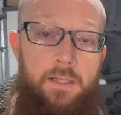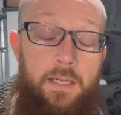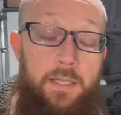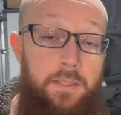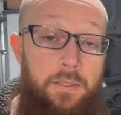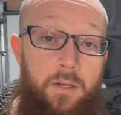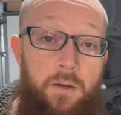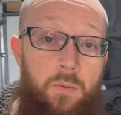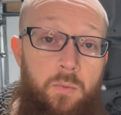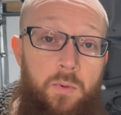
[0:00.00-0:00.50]
I
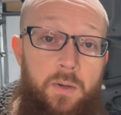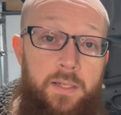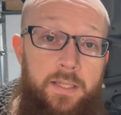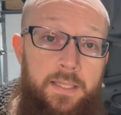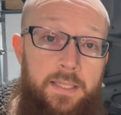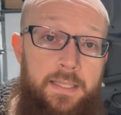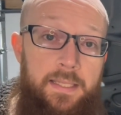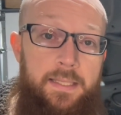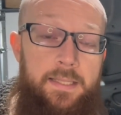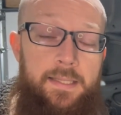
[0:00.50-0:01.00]
don't want
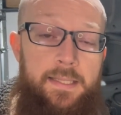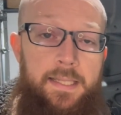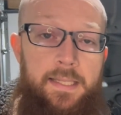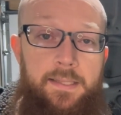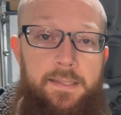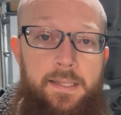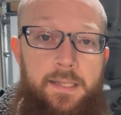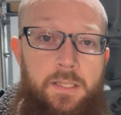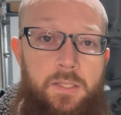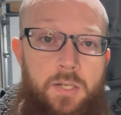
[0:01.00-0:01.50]
it in the
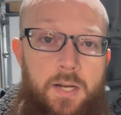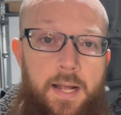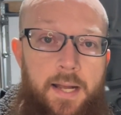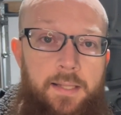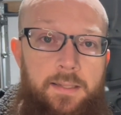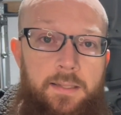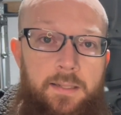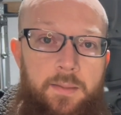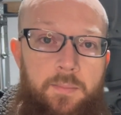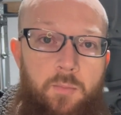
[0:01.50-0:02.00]
intake
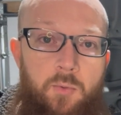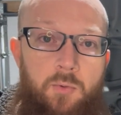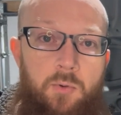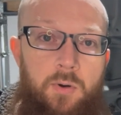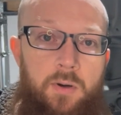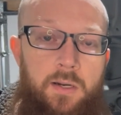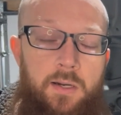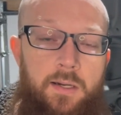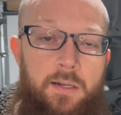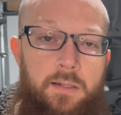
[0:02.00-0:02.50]
tract
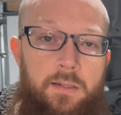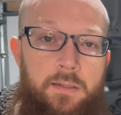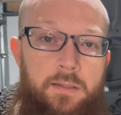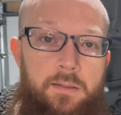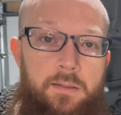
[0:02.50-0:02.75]
anymore.